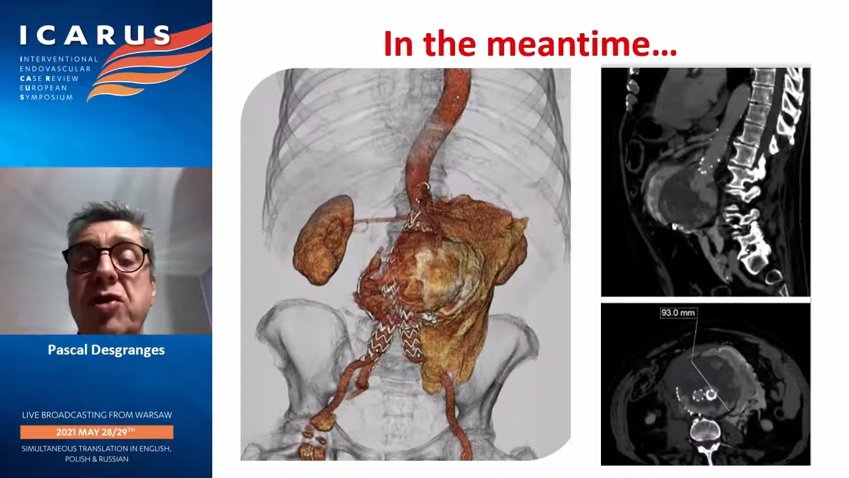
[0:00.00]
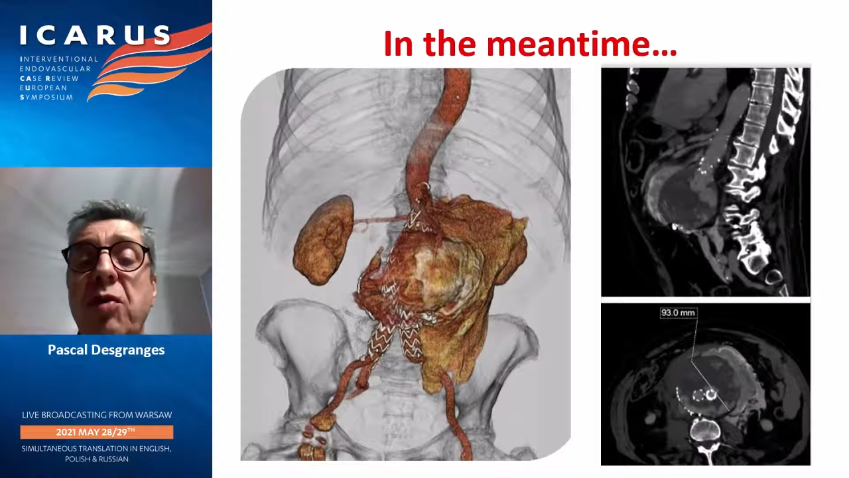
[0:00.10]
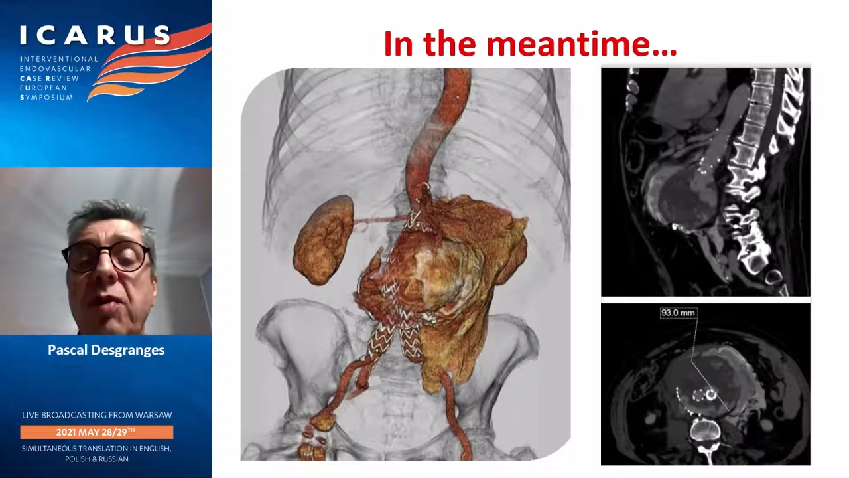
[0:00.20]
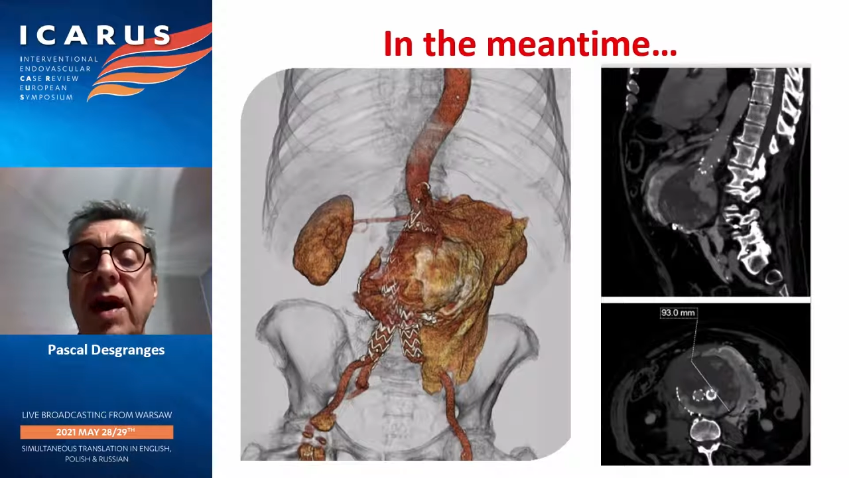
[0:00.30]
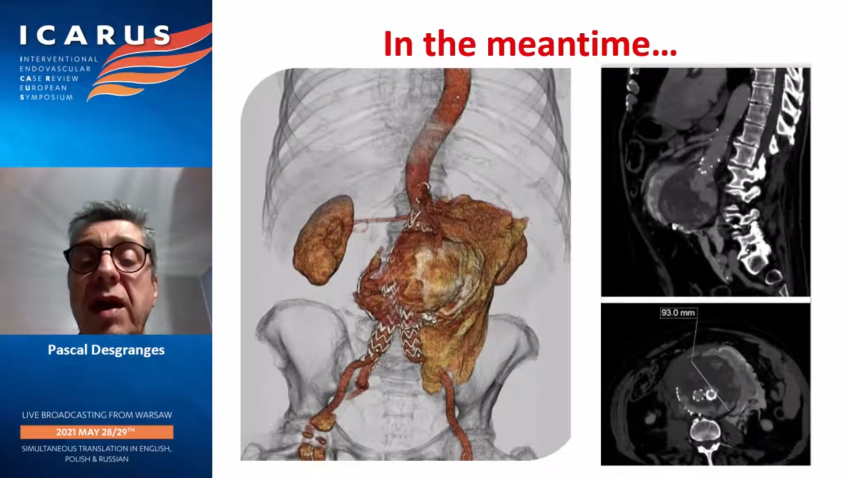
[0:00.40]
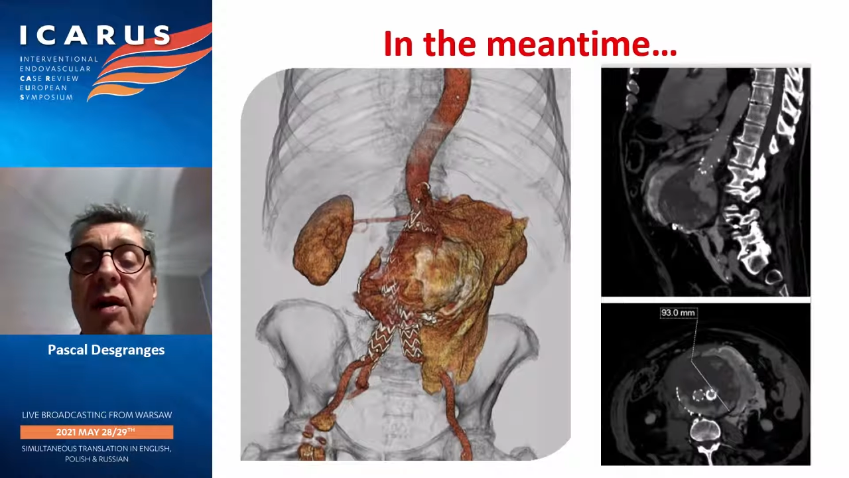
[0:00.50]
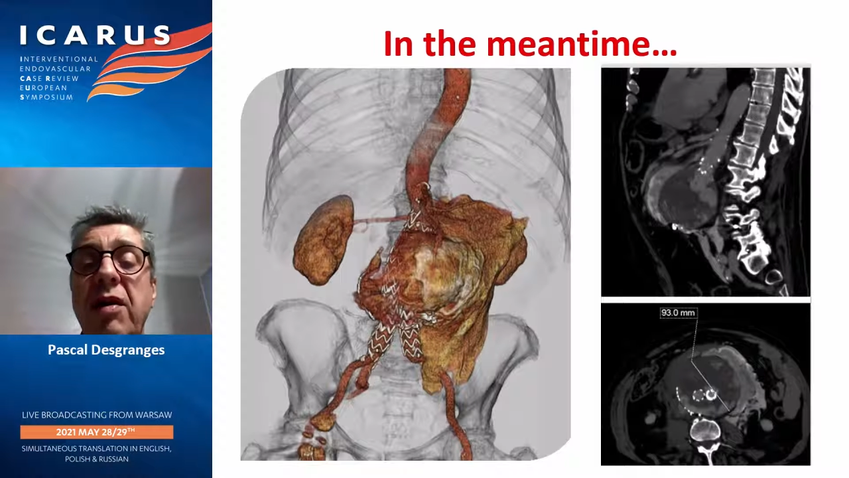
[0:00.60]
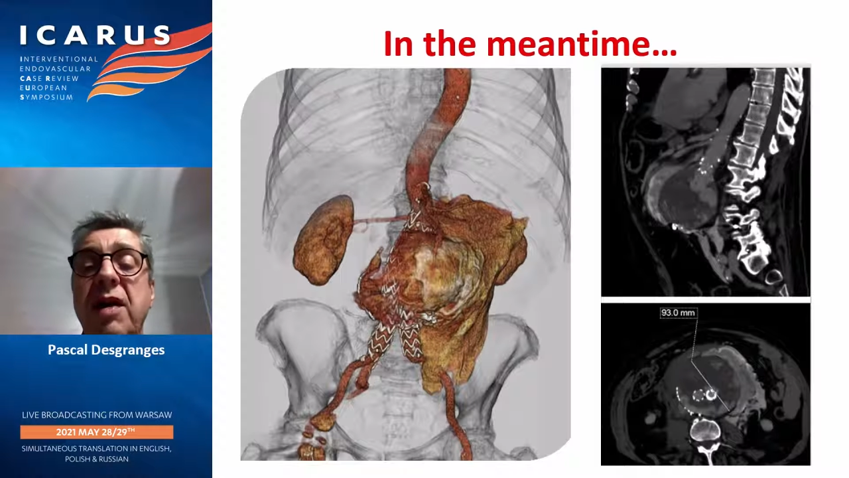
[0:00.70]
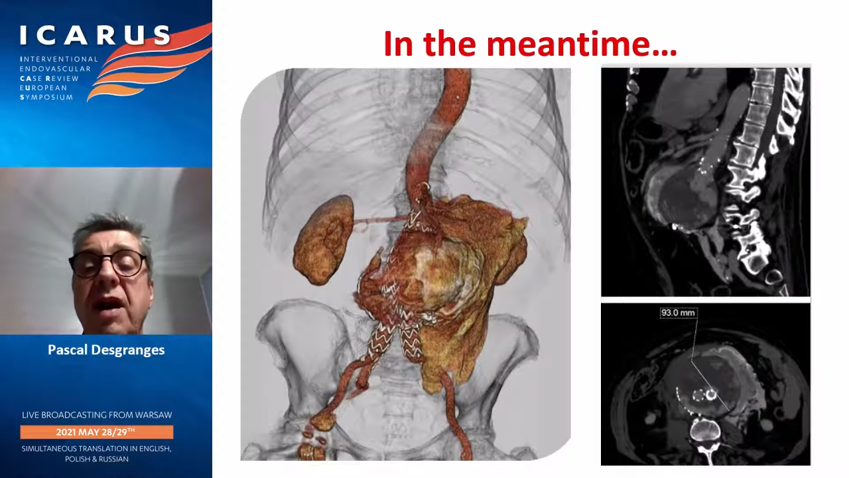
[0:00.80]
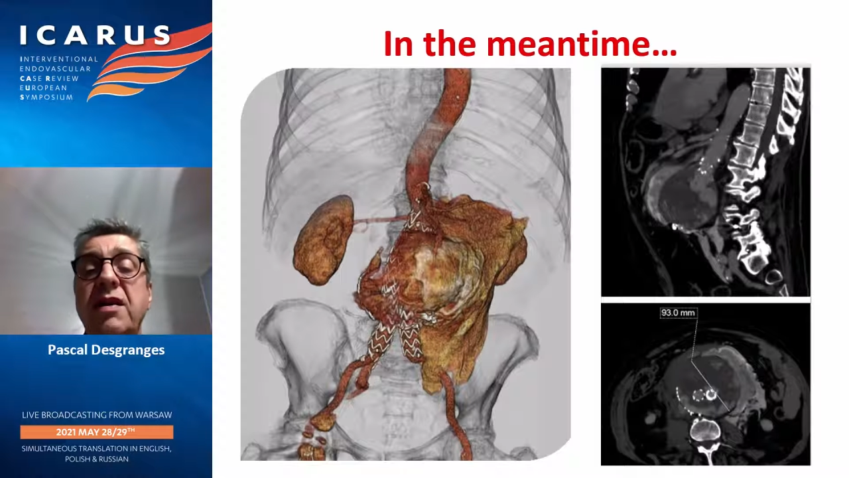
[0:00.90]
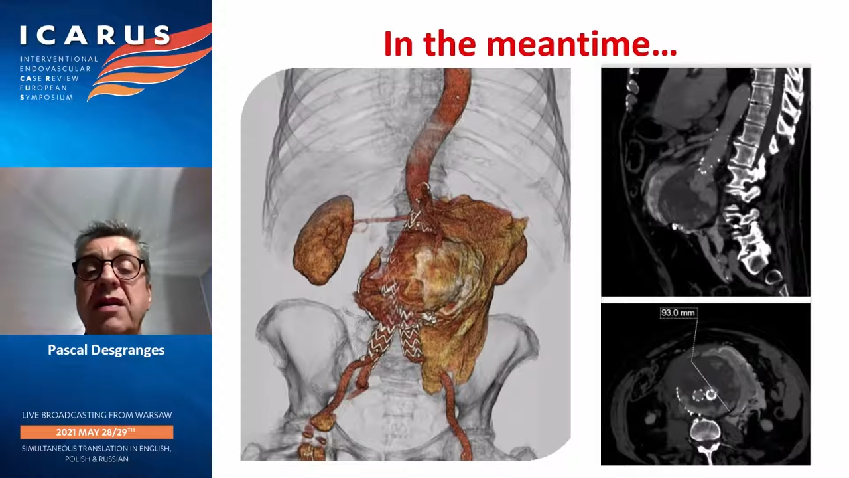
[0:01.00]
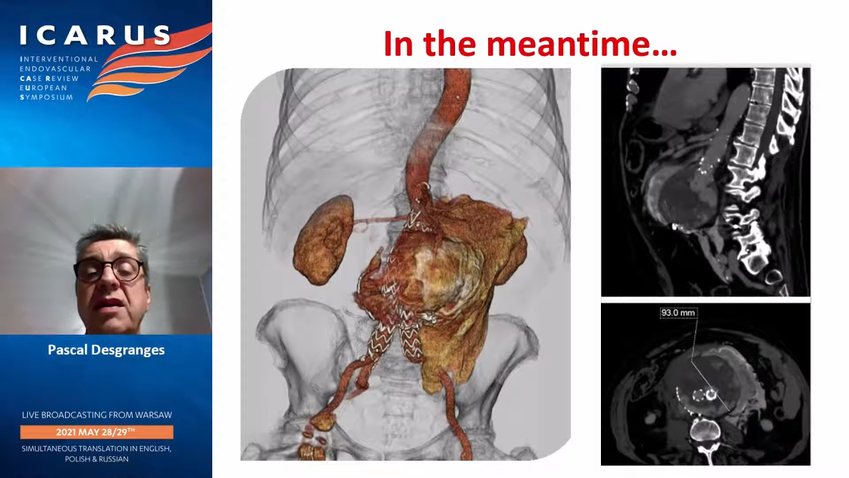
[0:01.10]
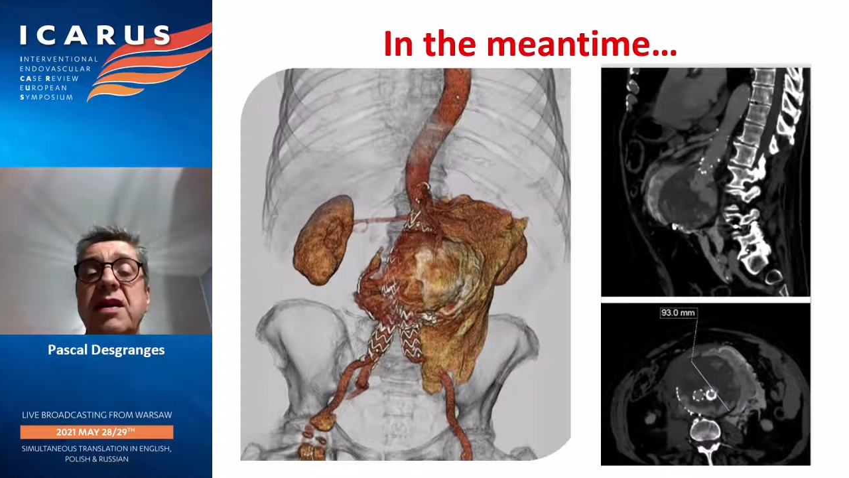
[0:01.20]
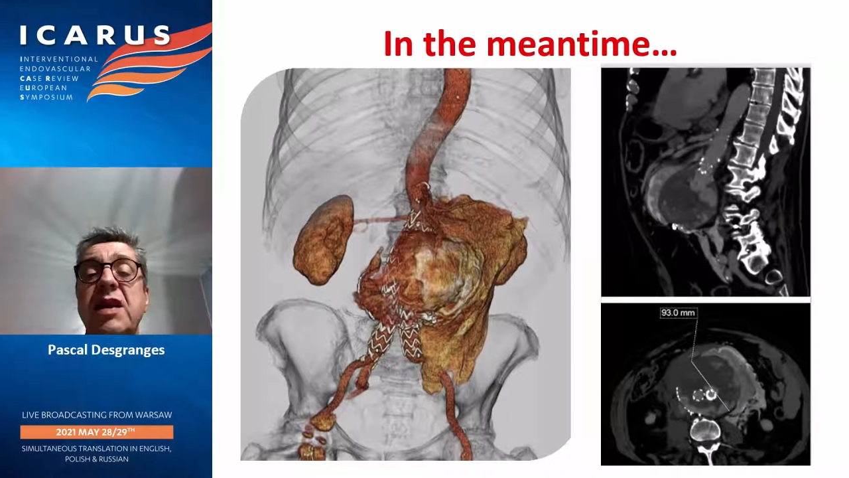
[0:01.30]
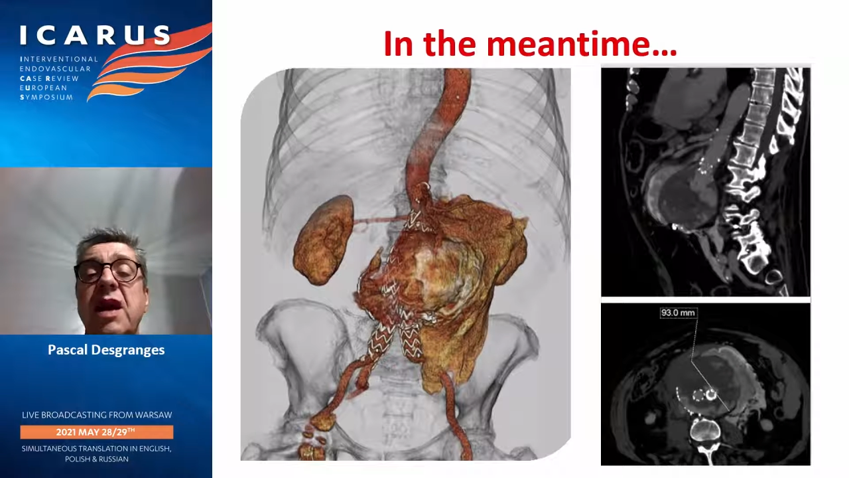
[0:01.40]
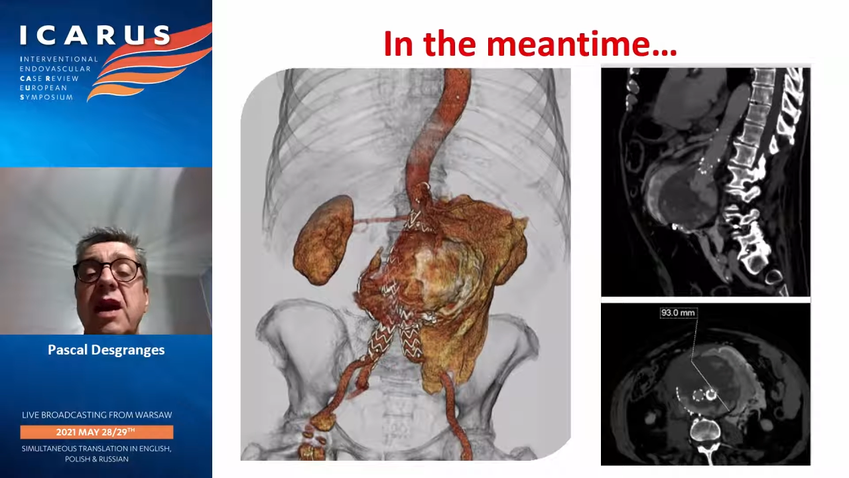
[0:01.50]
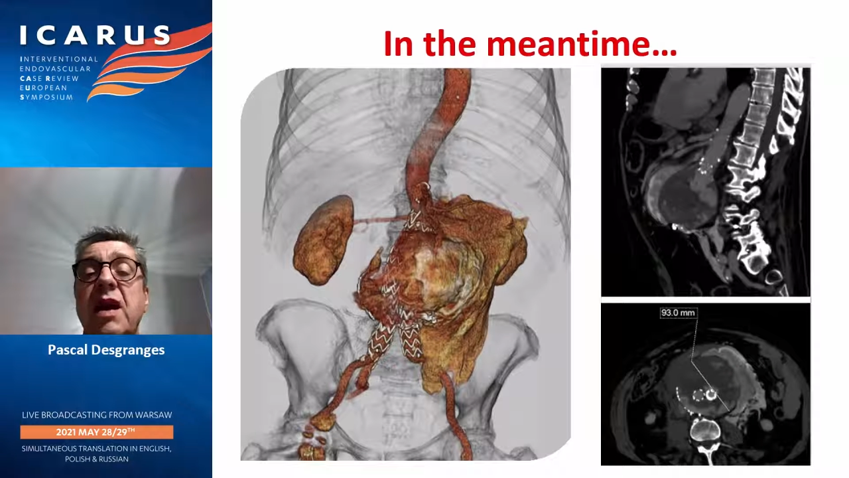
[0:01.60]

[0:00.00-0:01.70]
showing a 99